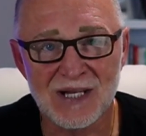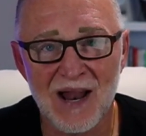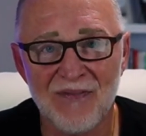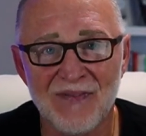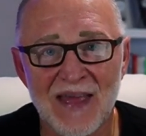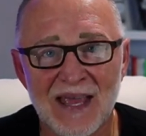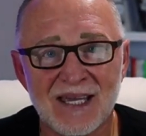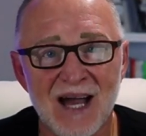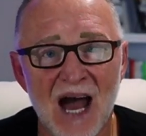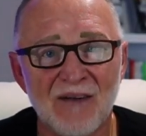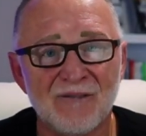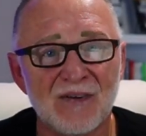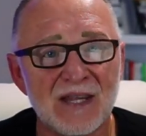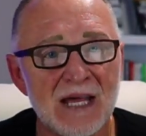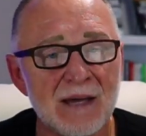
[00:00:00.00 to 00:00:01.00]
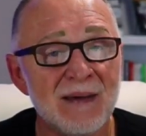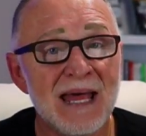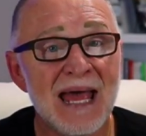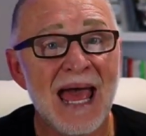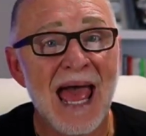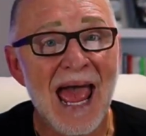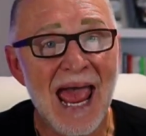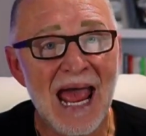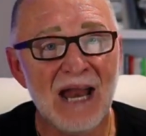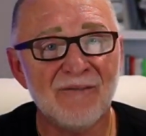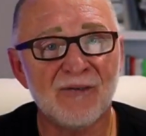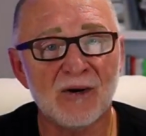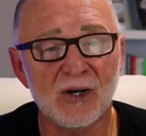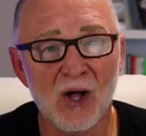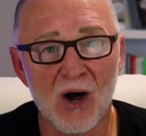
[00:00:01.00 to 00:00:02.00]
And I thank God for them and
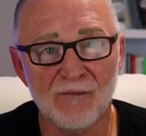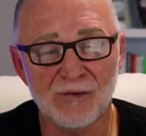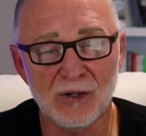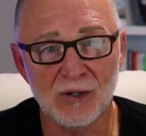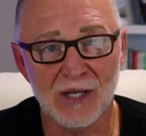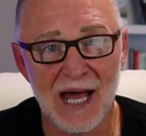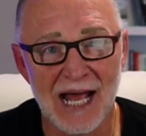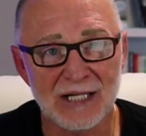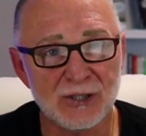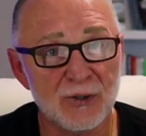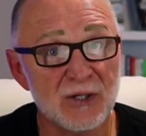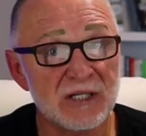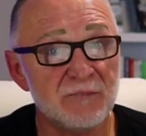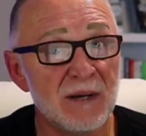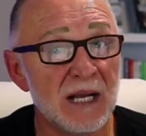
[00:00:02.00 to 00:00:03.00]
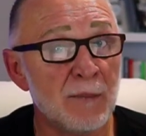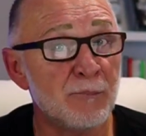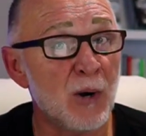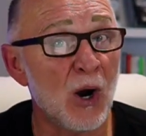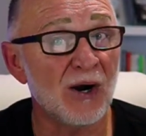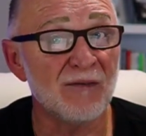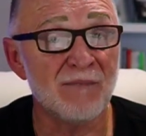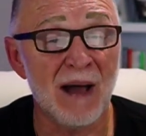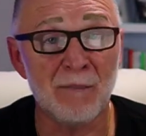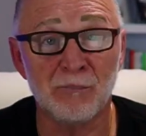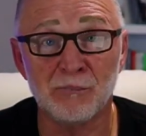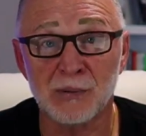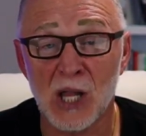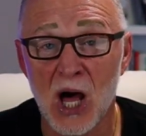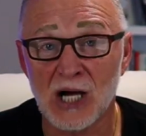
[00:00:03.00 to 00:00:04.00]
for Longview Lights, who has been a part of my
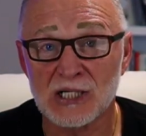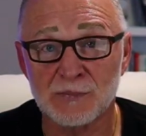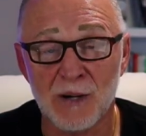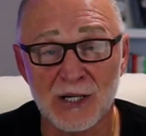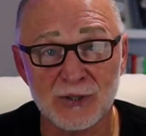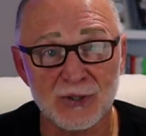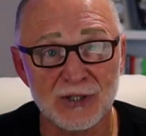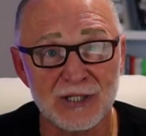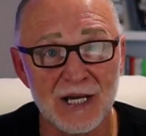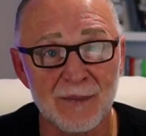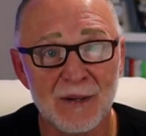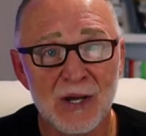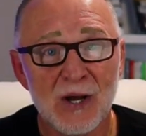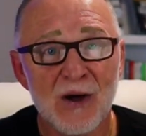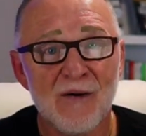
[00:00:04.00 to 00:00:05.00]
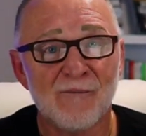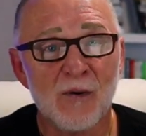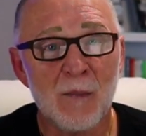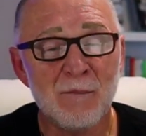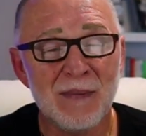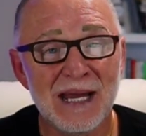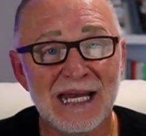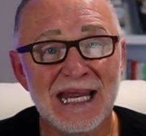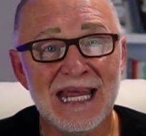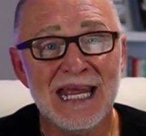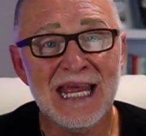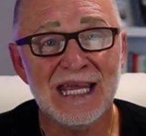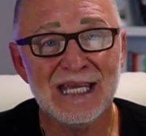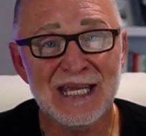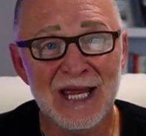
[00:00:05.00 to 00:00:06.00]
blog sponsorship for
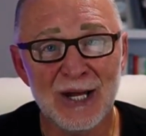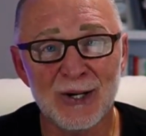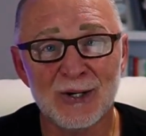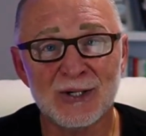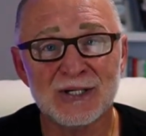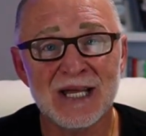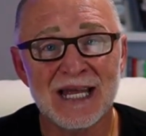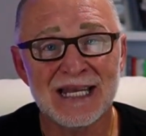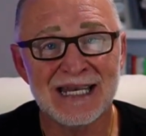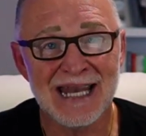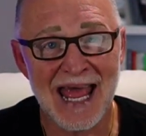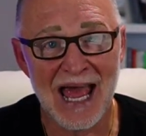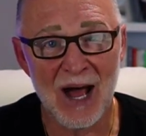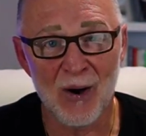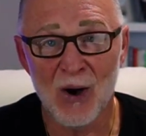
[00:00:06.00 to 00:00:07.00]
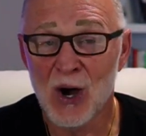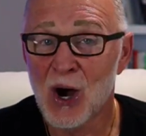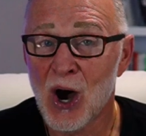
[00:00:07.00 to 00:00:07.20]
many years now.